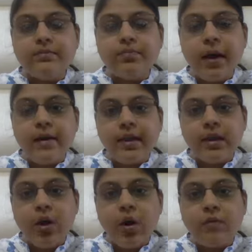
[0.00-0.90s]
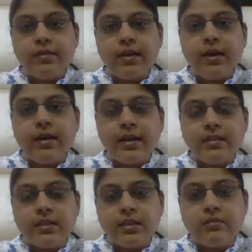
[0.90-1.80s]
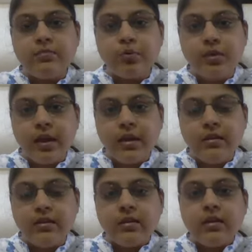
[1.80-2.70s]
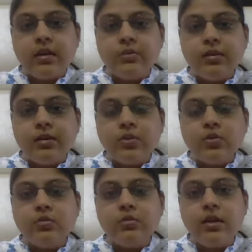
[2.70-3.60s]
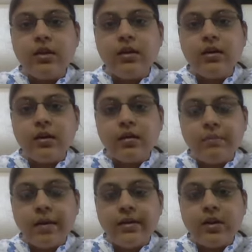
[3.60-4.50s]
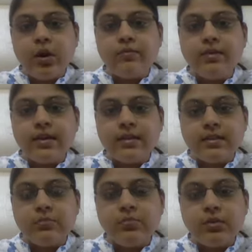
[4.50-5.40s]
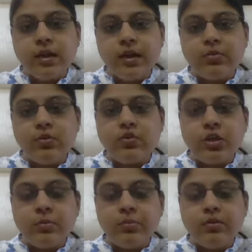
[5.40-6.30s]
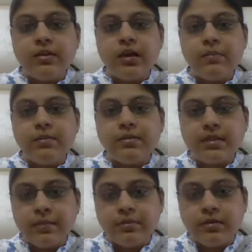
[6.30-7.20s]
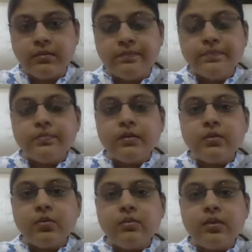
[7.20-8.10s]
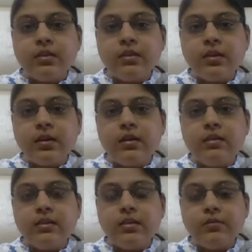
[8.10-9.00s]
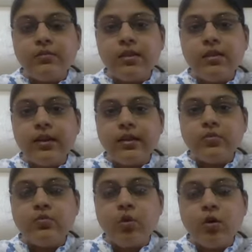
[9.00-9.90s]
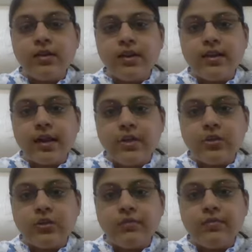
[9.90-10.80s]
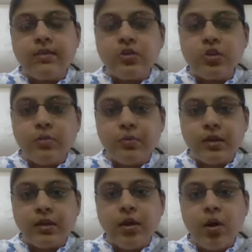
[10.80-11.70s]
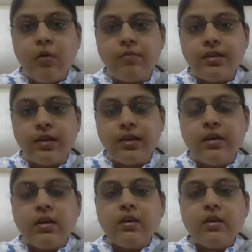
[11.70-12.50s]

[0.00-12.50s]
binding of the arrestin protein, which will lead to the binding of the arrestin protein to the G protein coupled receptor. So this will lead to not interaction with the G protein of the